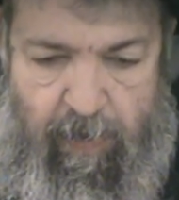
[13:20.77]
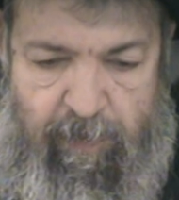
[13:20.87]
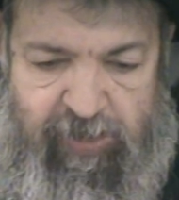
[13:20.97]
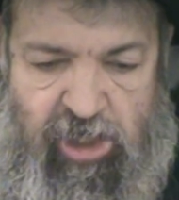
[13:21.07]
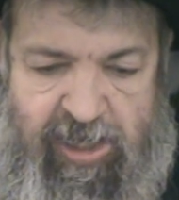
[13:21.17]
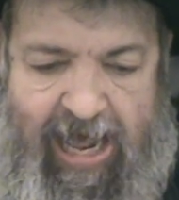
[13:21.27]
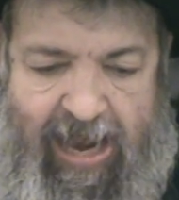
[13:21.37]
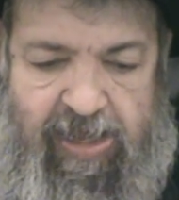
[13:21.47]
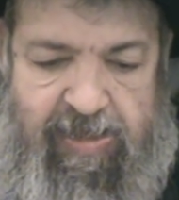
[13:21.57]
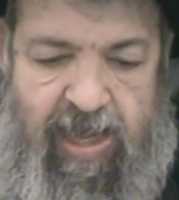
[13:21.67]
Mishnah
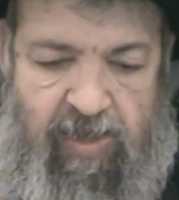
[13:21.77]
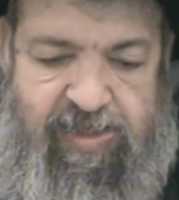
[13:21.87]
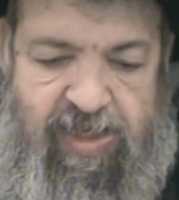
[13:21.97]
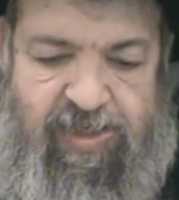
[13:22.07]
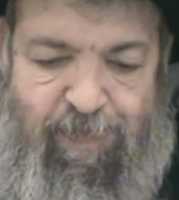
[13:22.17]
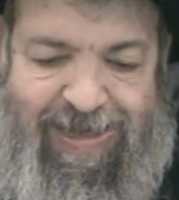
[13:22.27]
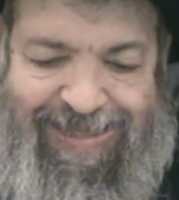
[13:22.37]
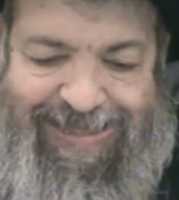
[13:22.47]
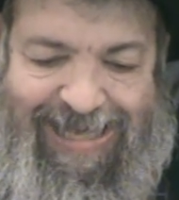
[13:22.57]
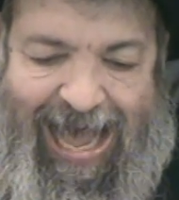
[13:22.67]
Dalit tells us,
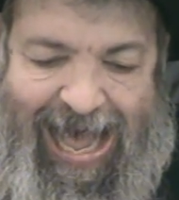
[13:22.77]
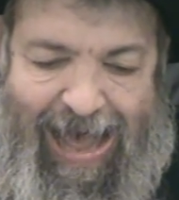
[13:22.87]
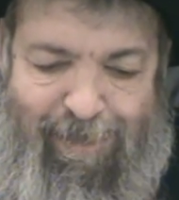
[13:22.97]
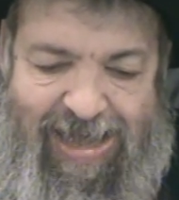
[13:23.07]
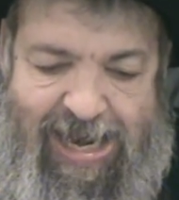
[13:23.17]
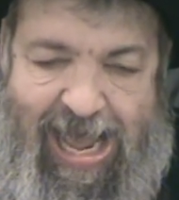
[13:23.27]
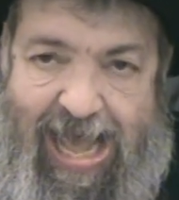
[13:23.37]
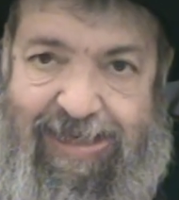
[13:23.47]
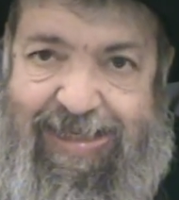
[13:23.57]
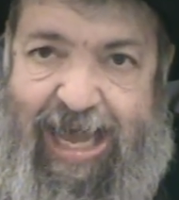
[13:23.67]
mizahamin
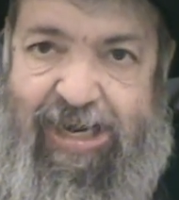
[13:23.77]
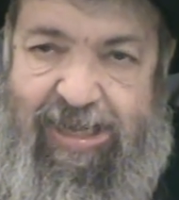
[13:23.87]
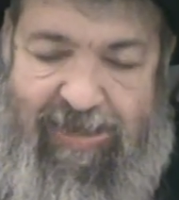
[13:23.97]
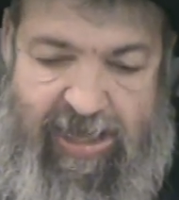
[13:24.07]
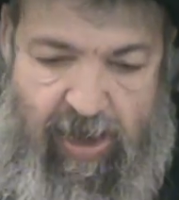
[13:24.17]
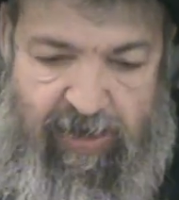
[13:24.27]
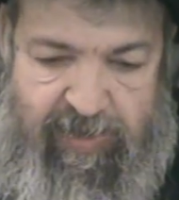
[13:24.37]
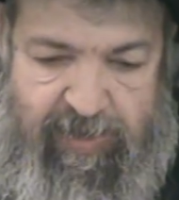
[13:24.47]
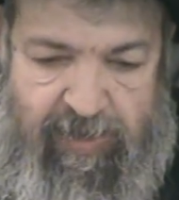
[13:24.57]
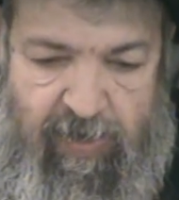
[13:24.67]
es
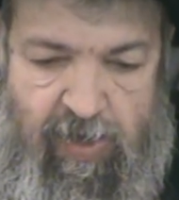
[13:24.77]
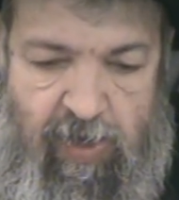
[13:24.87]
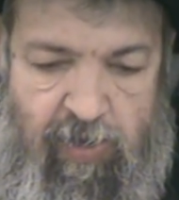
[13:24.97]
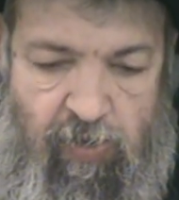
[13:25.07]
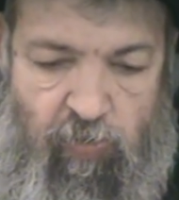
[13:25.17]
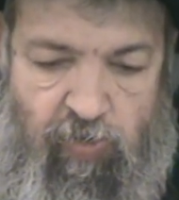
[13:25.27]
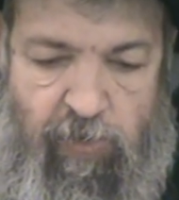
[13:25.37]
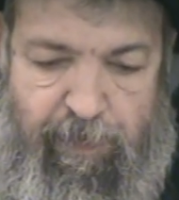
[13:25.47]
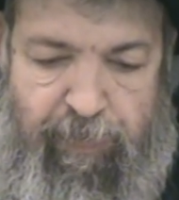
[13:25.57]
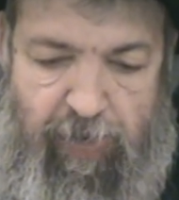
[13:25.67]
hanetiyos. You
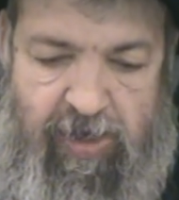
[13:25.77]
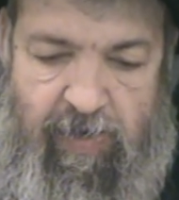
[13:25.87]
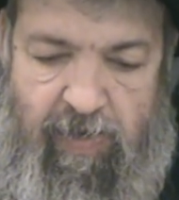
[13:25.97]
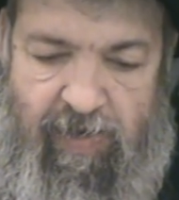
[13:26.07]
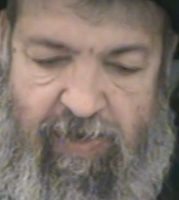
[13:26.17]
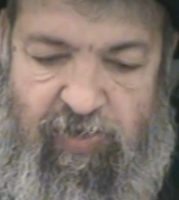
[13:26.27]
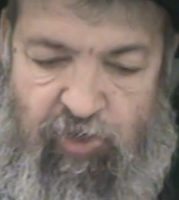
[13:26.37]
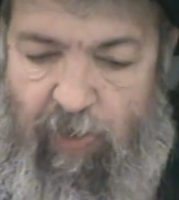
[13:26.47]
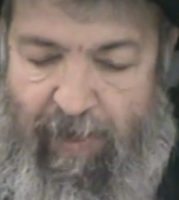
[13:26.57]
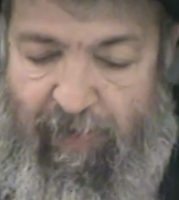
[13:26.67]
could put
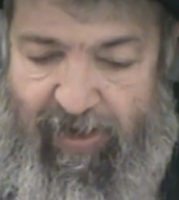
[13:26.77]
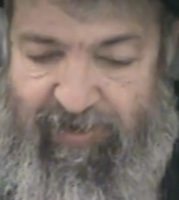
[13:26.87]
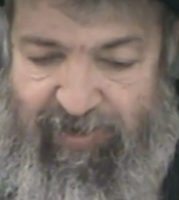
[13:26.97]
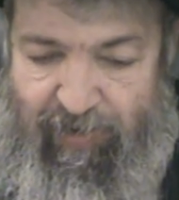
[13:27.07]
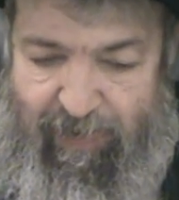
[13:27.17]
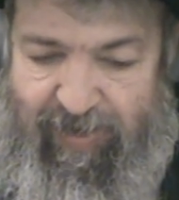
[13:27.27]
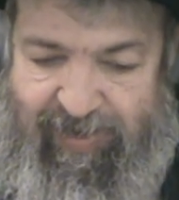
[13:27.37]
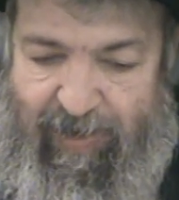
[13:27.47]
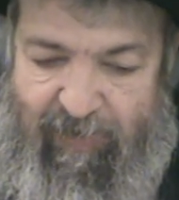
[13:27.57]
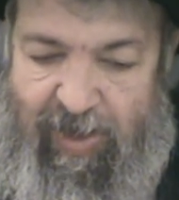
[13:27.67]
zuama, zuama
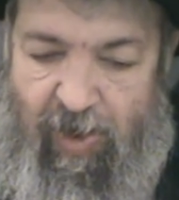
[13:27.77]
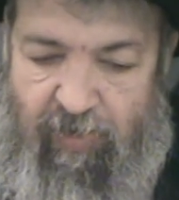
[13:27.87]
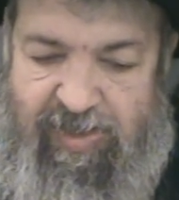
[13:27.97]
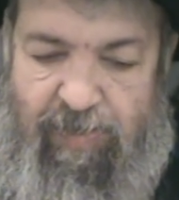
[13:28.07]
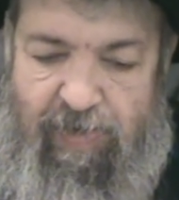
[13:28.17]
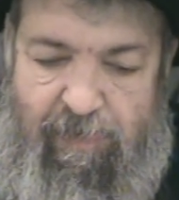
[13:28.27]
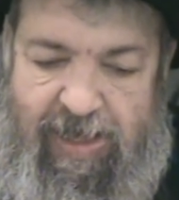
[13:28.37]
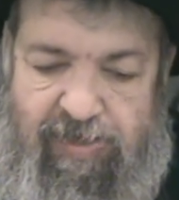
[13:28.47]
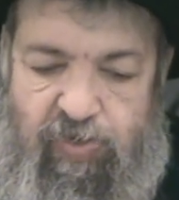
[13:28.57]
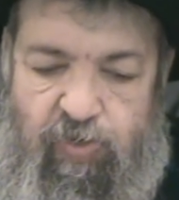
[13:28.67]
is something loathsome, it
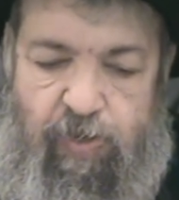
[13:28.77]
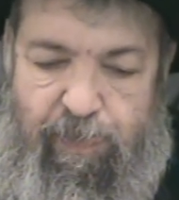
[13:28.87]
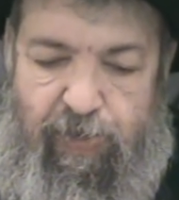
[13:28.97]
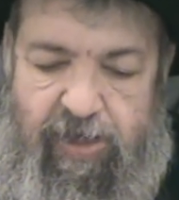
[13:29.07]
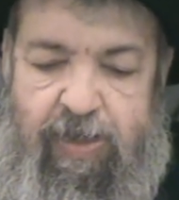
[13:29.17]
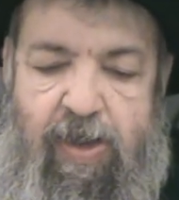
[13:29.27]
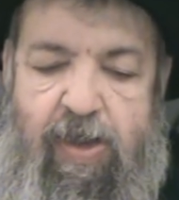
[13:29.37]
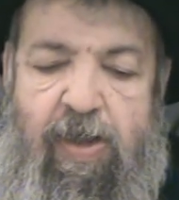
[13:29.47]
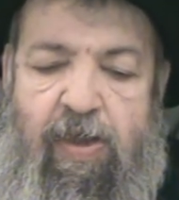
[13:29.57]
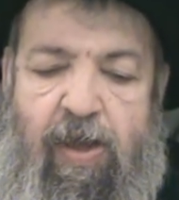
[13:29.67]
means you could put
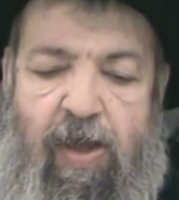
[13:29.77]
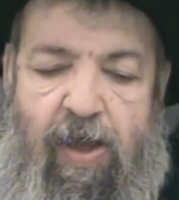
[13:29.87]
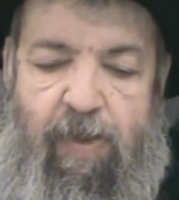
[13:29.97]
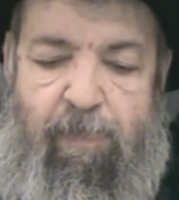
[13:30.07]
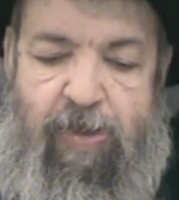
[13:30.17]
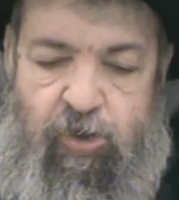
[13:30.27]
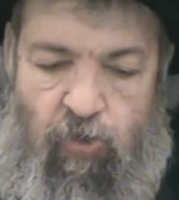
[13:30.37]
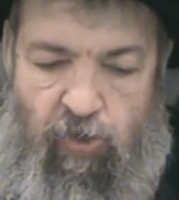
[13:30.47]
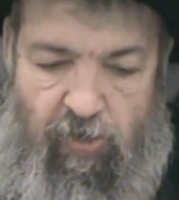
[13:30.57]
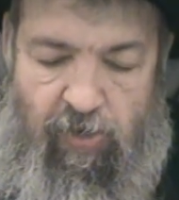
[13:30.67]
uh,
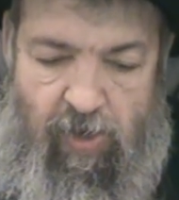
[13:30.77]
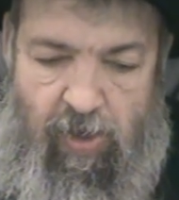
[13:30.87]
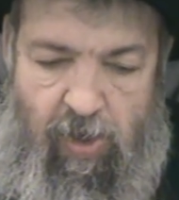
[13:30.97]
manure